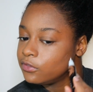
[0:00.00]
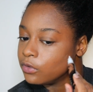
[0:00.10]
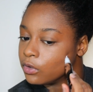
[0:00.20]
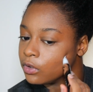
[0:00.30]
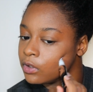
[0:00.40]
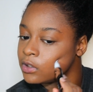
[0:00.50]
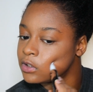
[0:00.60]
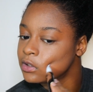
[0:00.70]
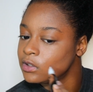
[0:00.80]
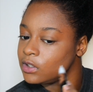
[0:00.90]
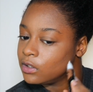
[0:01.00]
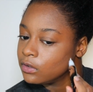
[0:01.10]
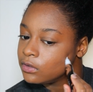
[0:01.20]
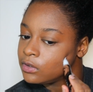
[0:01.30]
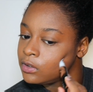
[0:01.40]
for its
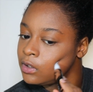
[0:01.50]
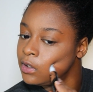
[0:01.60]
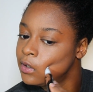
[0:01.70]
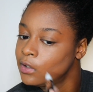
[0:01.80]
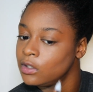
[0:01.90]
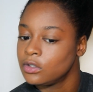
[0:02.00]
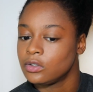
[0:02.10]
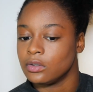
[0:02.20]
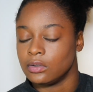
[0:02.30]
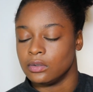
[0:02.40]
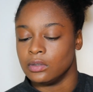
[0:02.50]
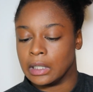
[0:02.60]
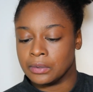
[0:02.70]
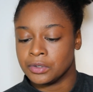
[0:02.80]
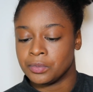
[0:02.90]
concealers. So
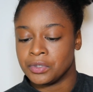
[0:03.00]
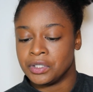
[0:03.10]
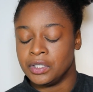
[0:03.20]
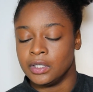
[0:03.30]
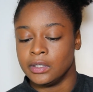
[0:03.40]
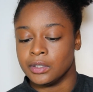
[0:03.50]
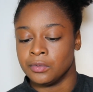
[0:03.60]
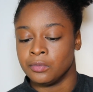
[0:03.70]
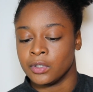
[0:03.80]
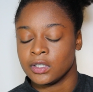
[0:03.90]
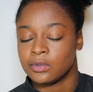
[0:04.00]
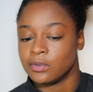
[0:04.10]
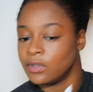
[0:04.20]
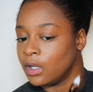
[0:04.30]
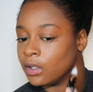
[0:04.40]
I was pretty impressed
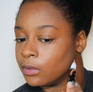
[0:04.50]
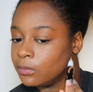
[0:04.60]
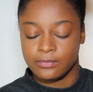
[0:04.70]
with that.